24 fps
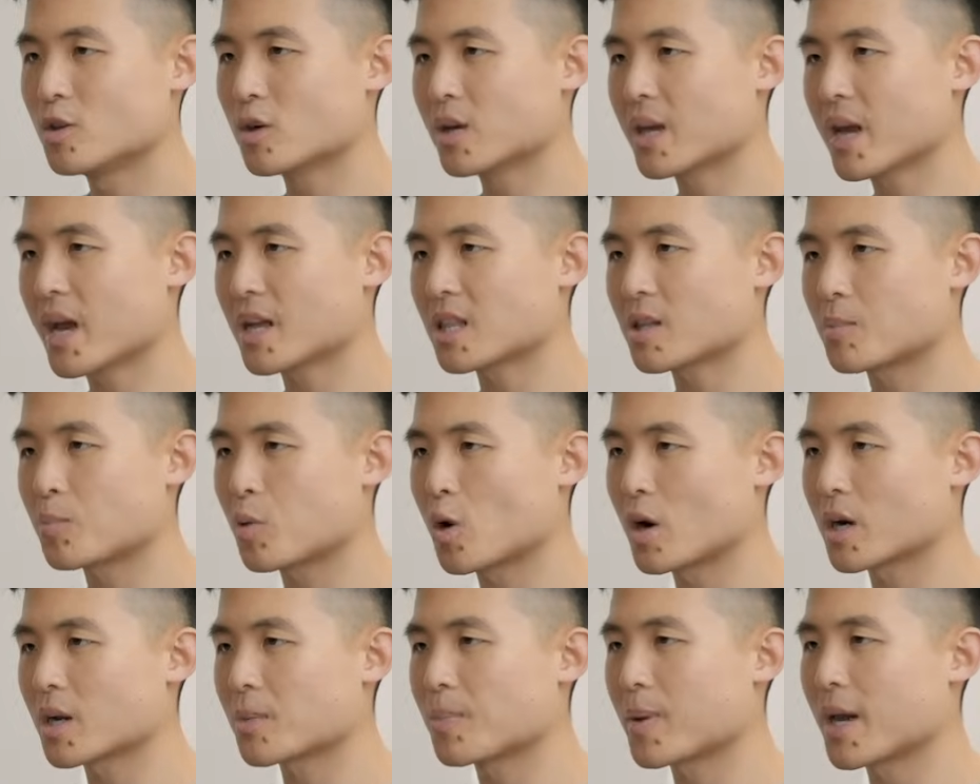Looking at the
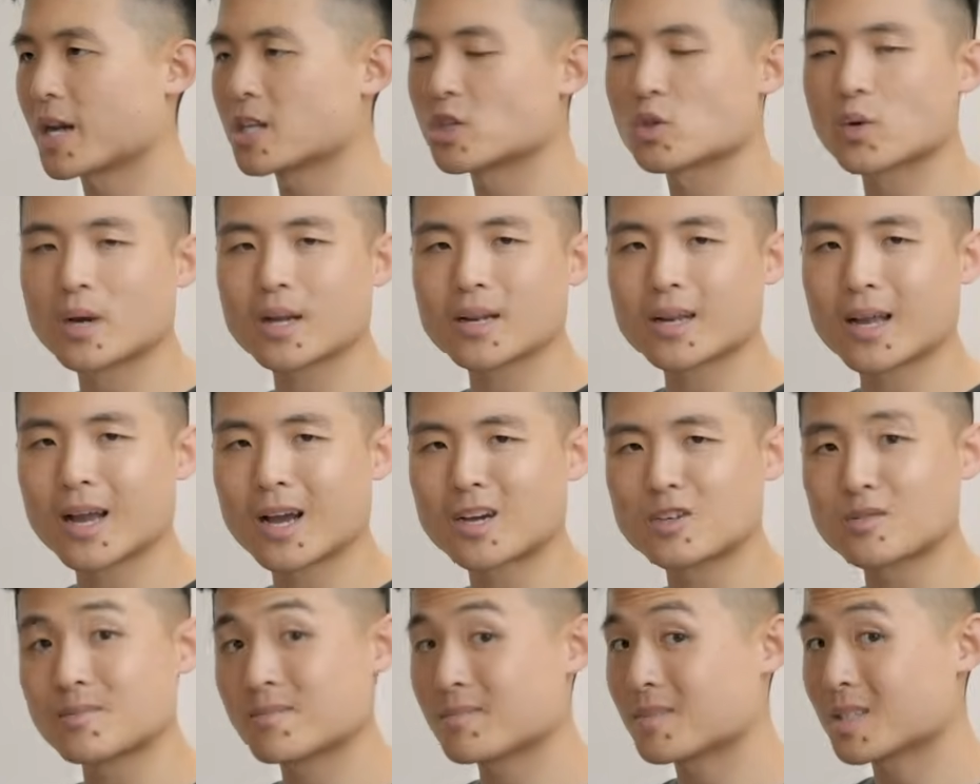product page right
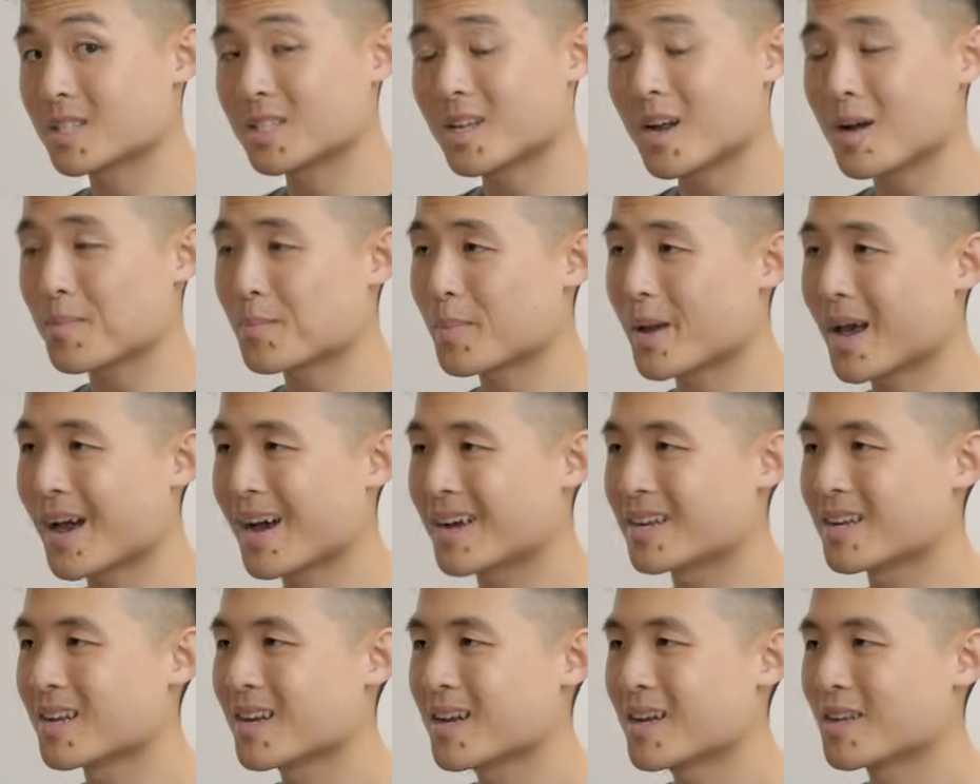now, it's not
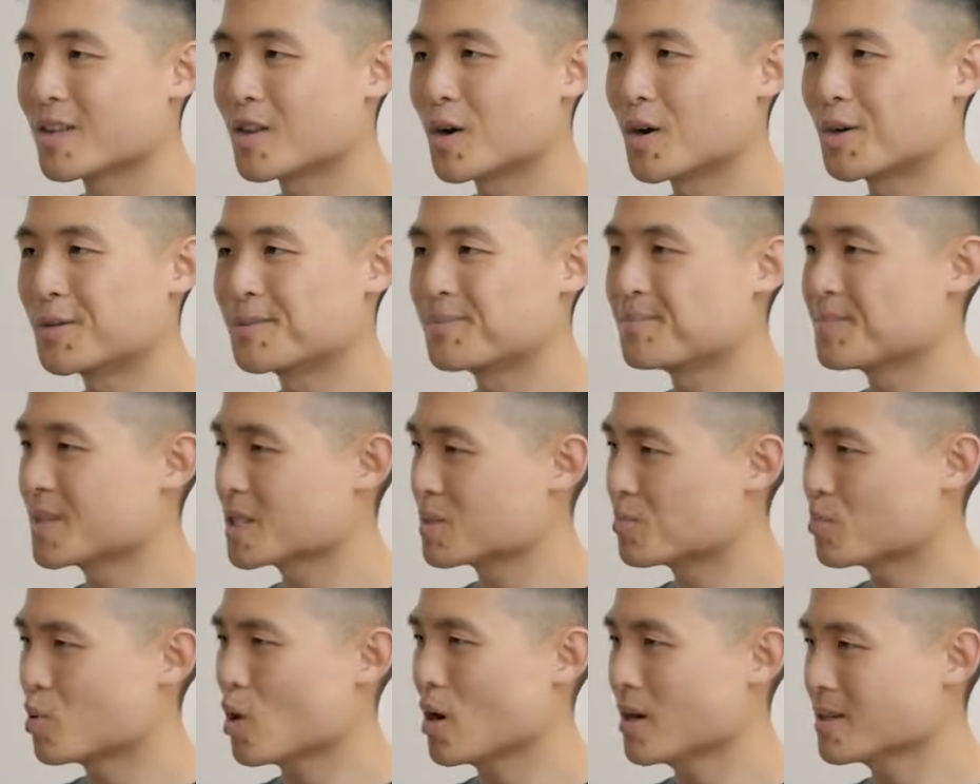bad, though its
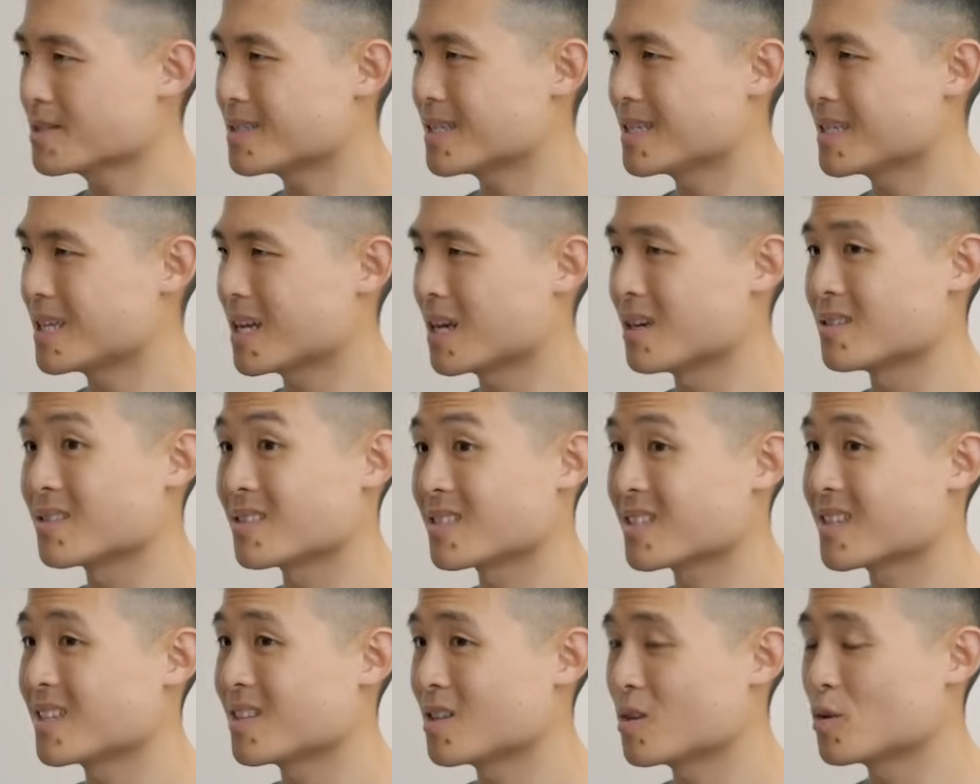product details
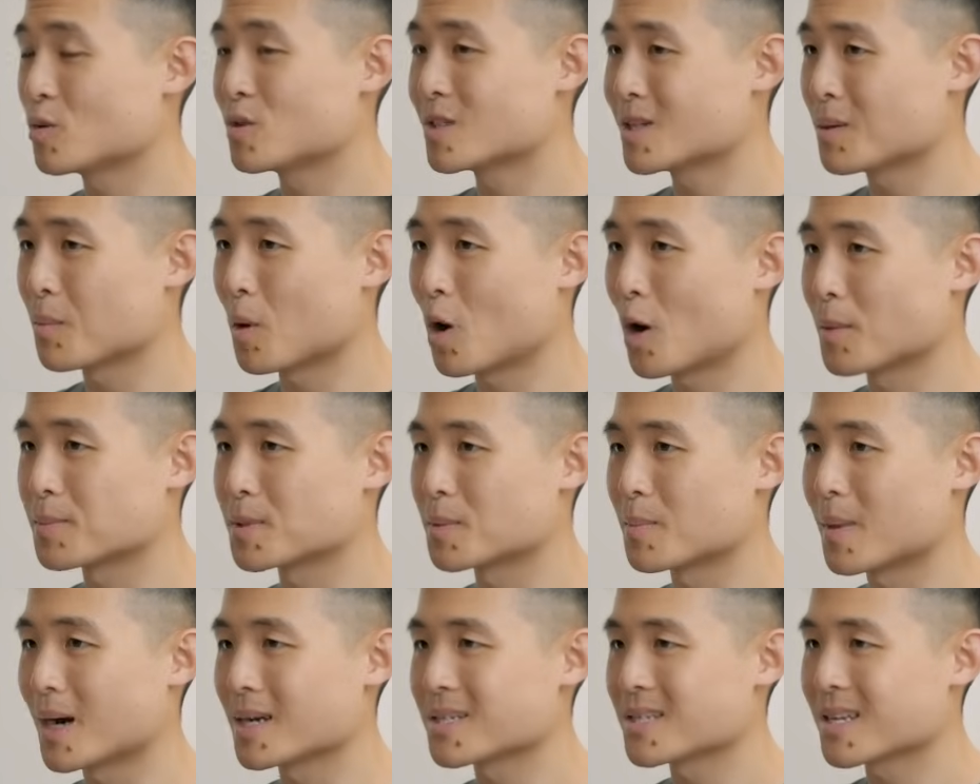can use some
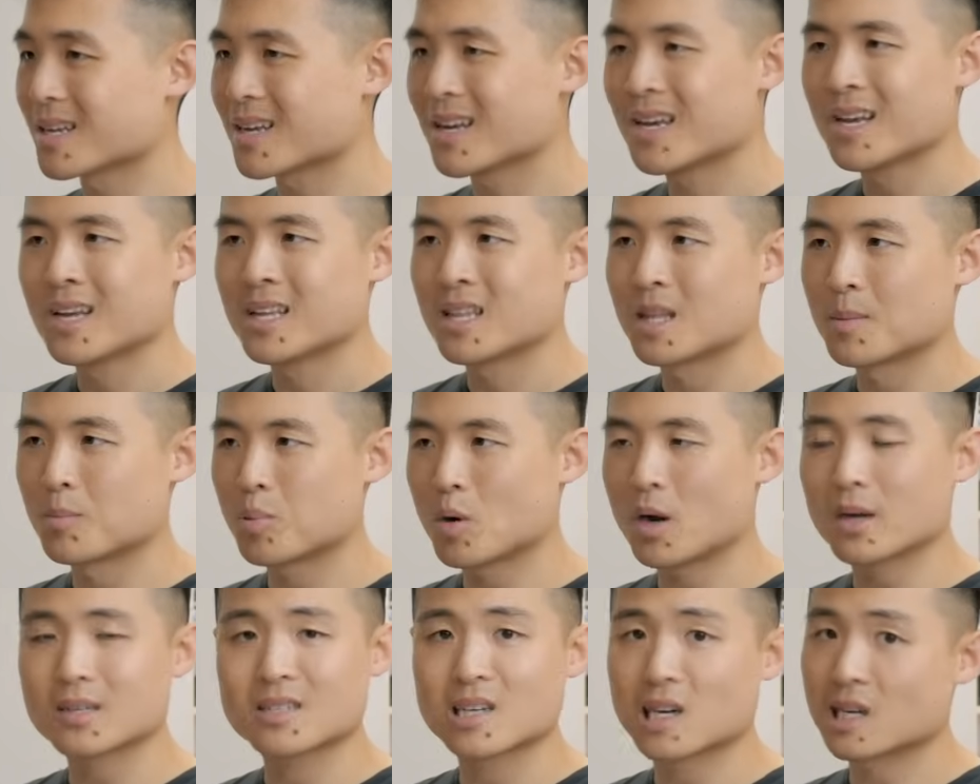optimizing. The
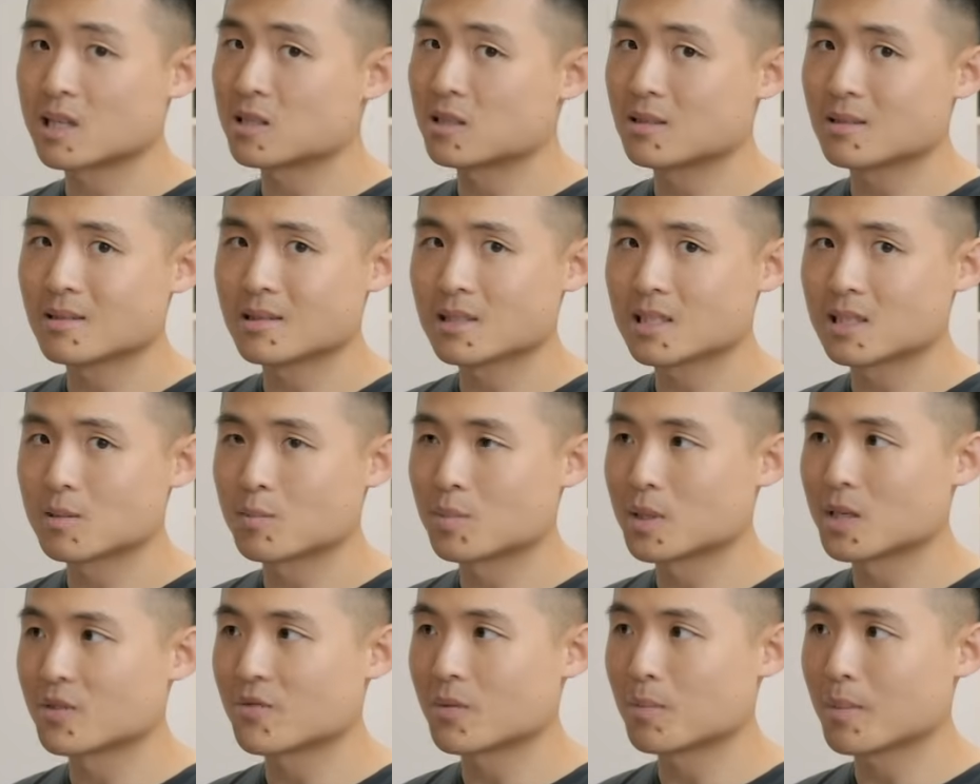product title is a
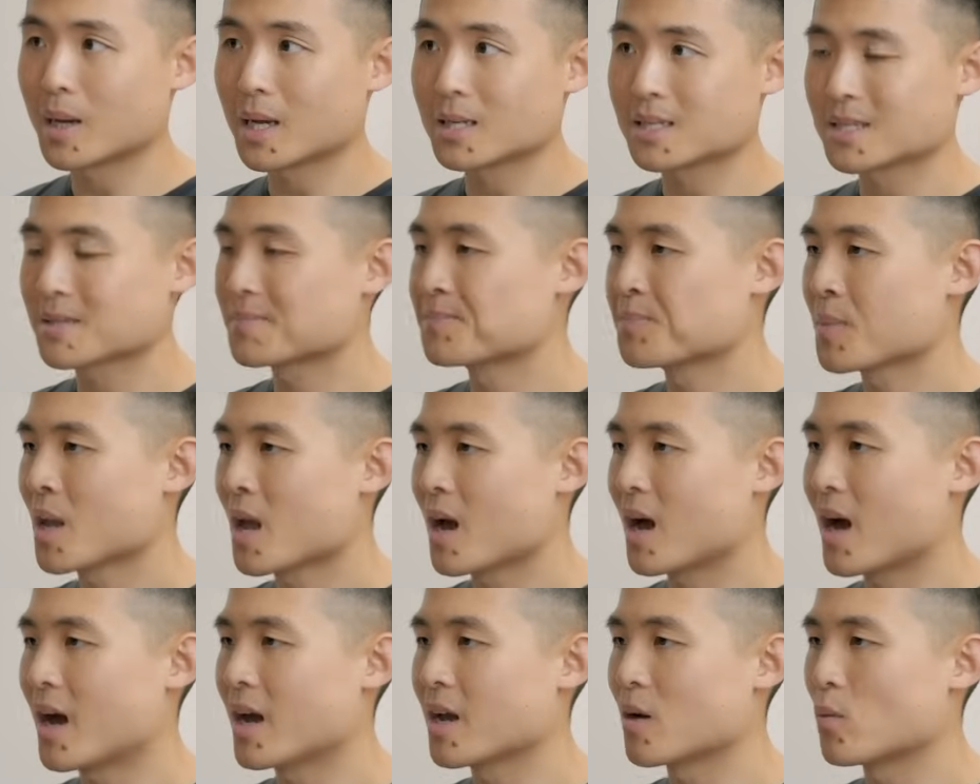bit of a mess.
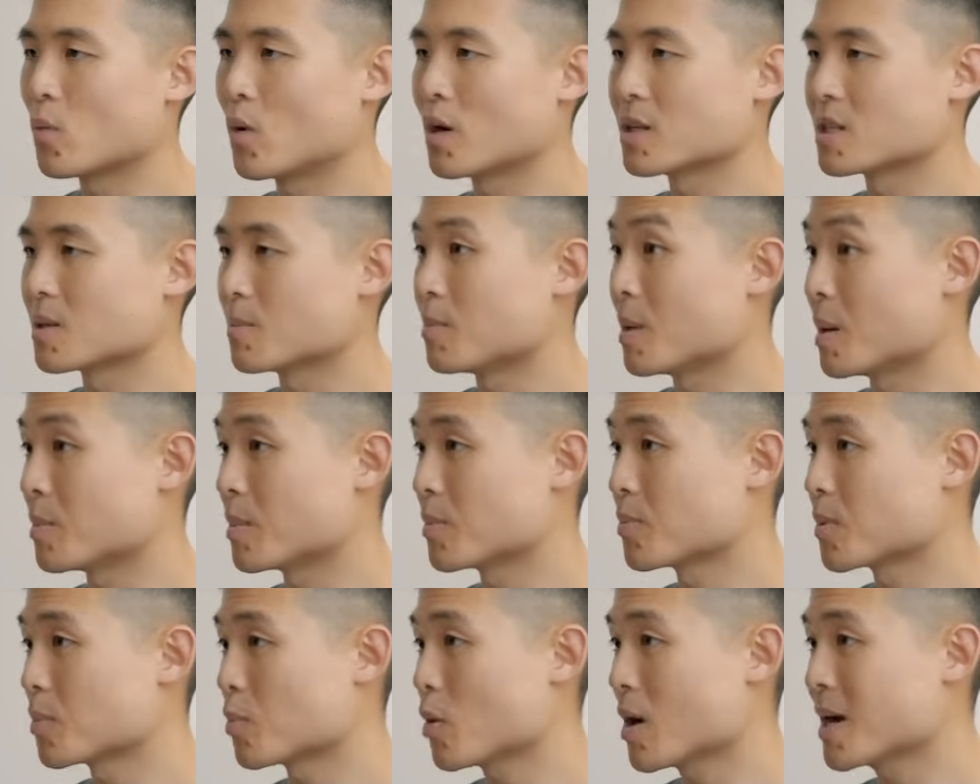I want to bump
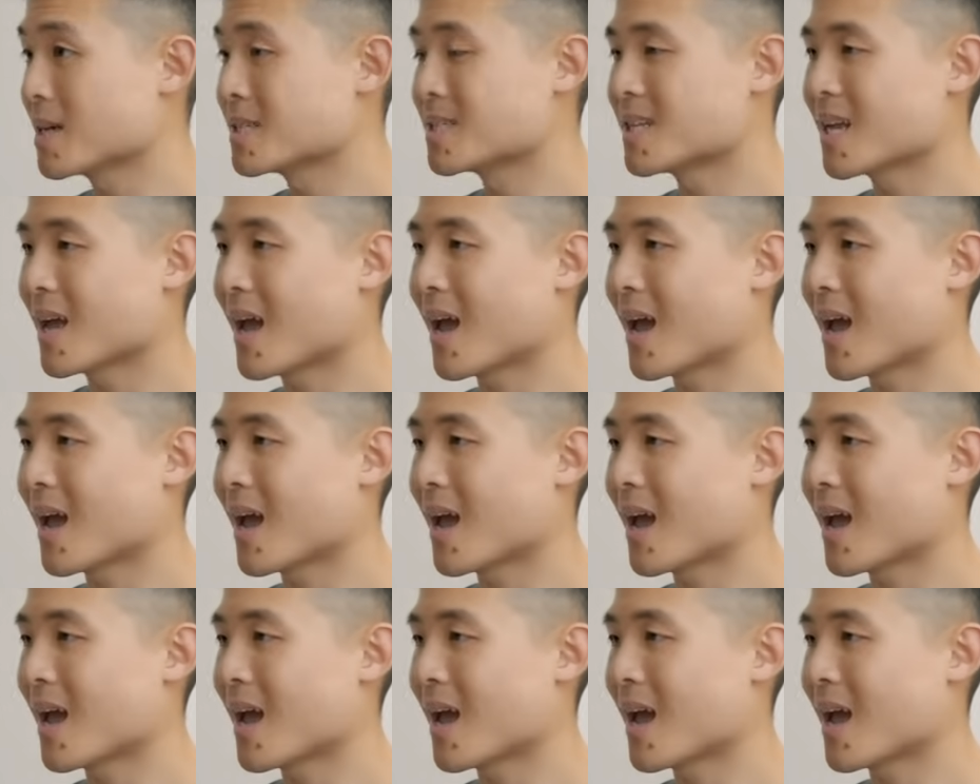up the price